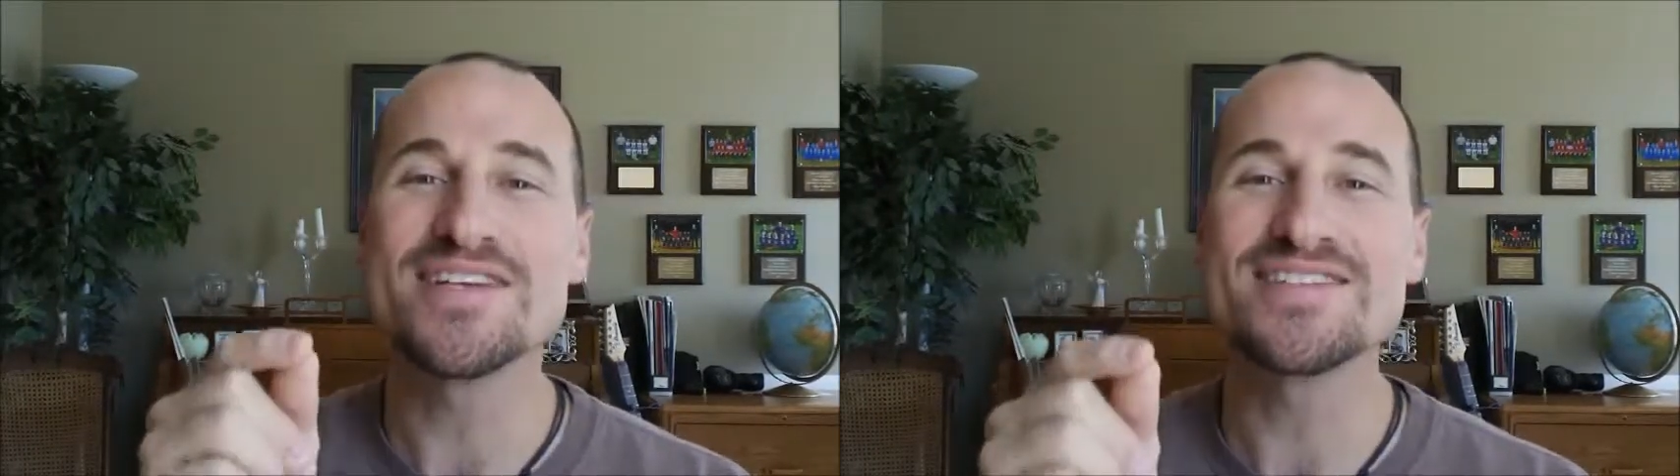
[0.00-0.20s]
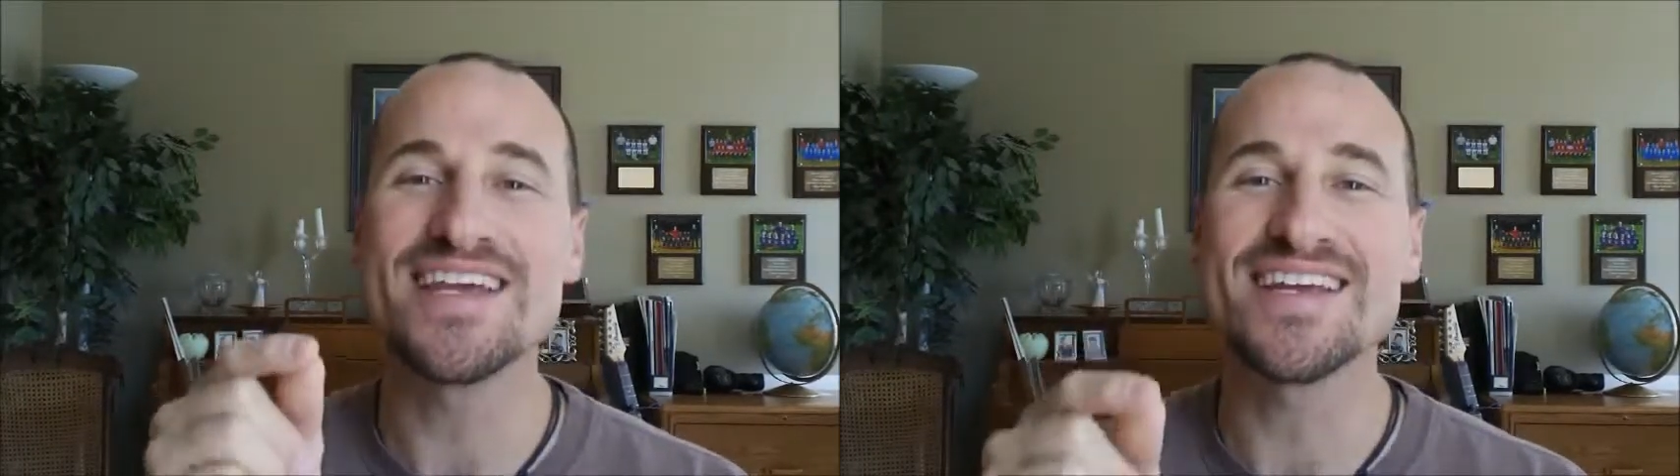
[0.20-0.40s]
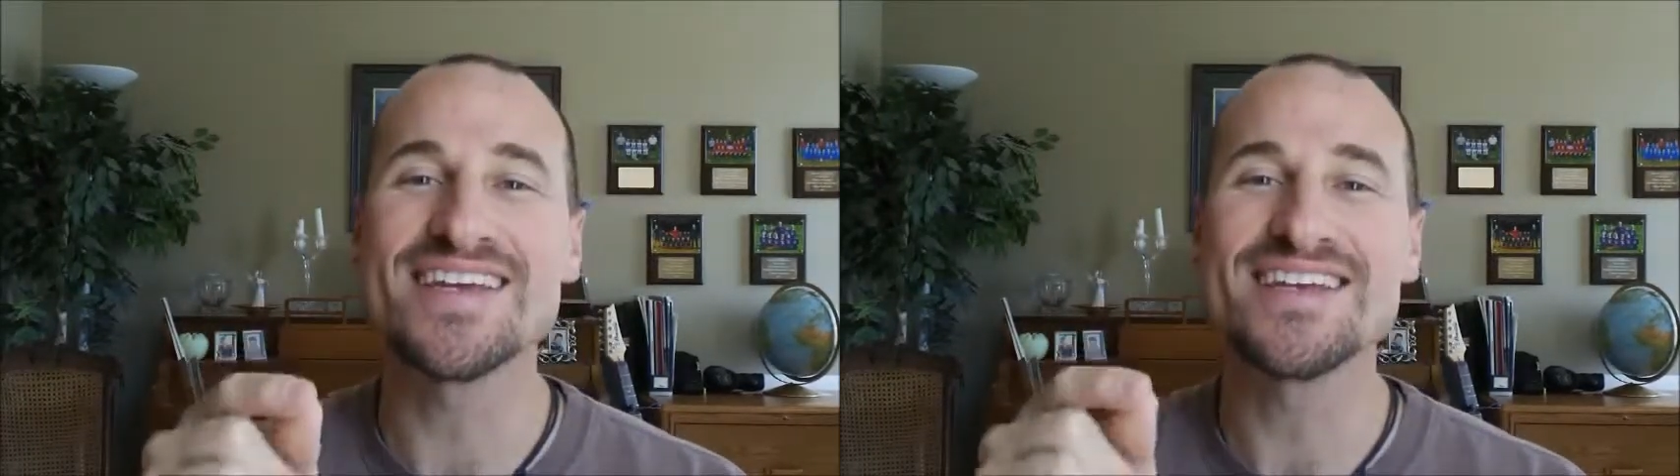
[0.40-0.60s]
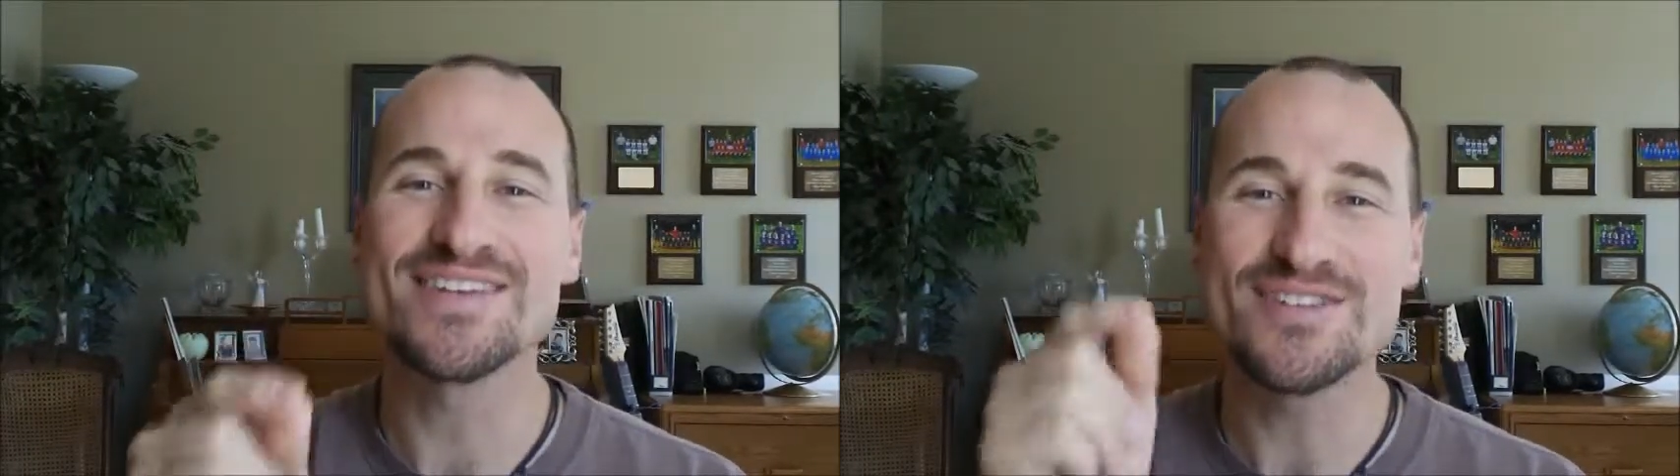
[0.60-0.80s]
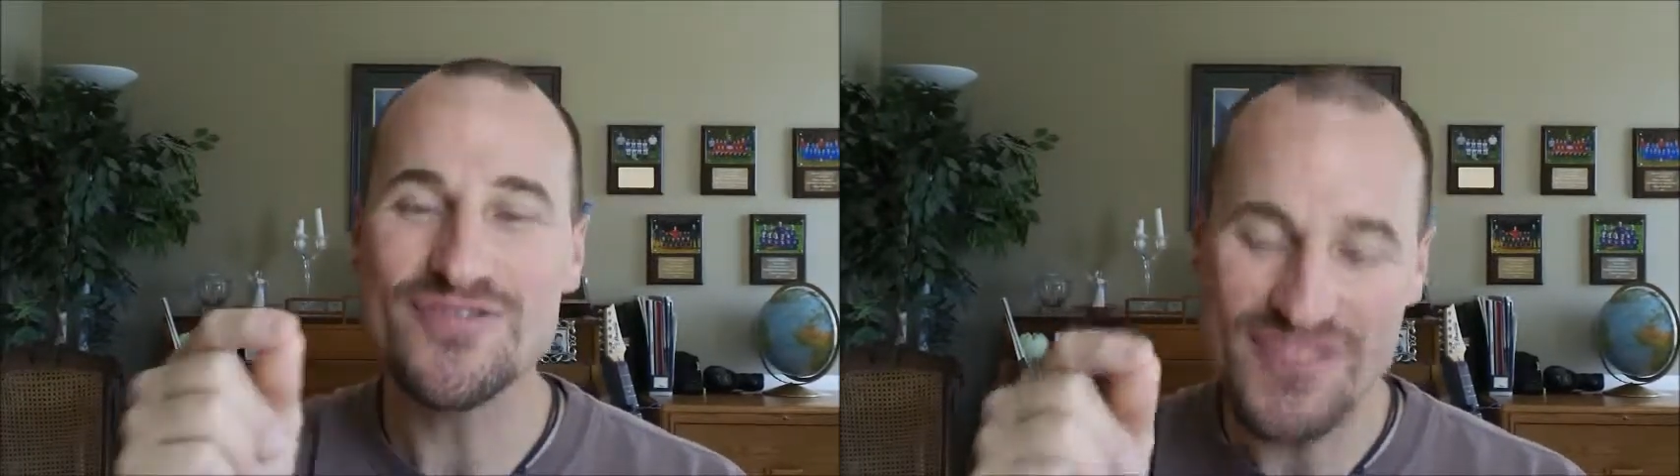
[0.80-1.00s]
Satan under
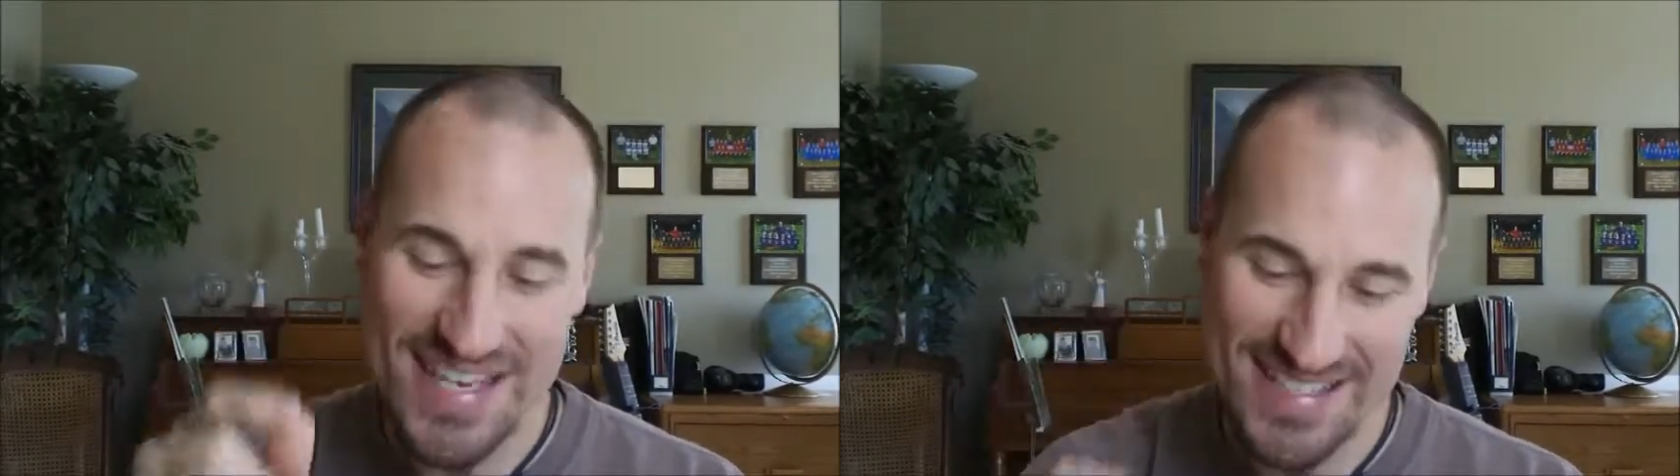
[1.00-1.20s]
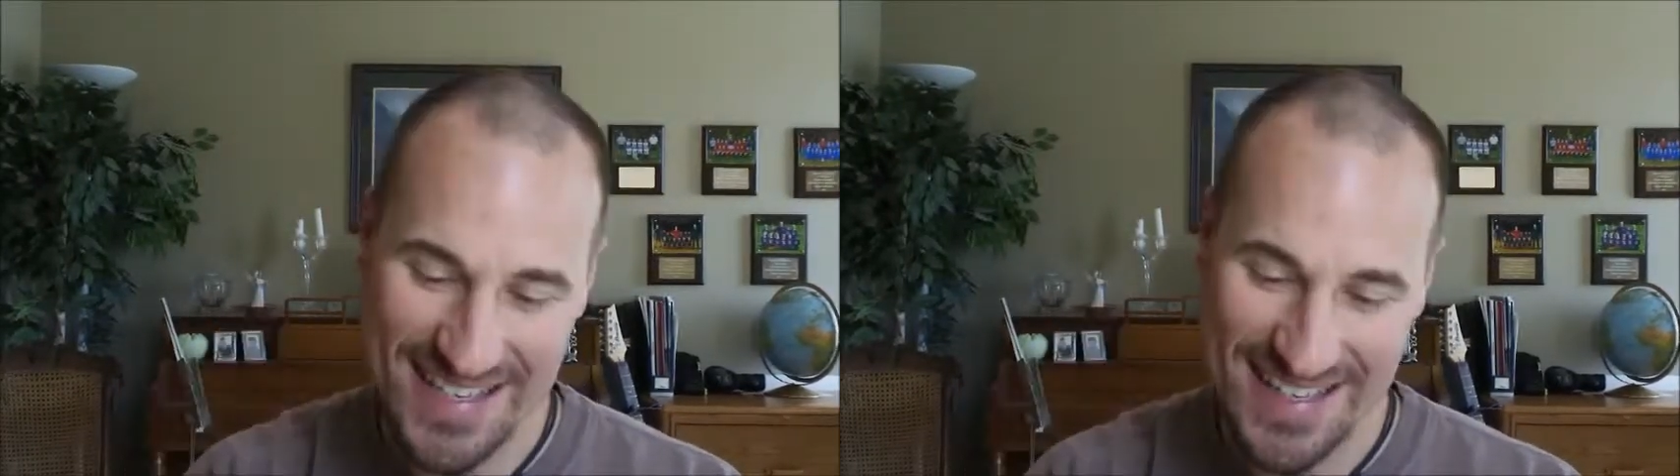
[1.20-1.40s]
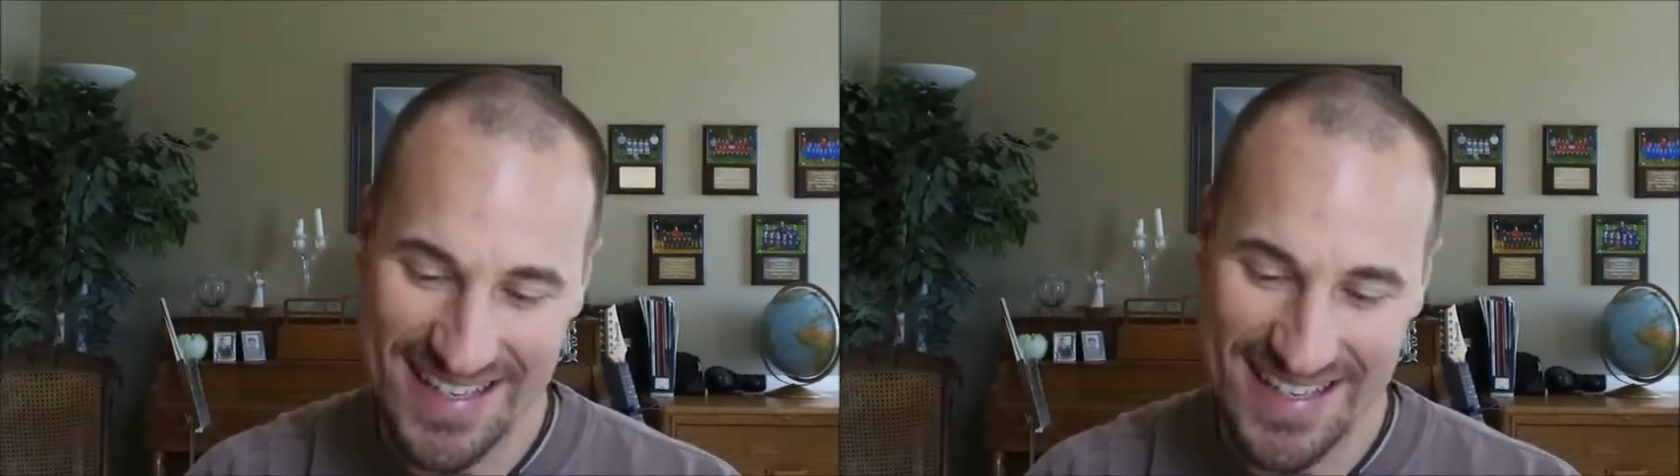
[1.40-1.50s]
his feet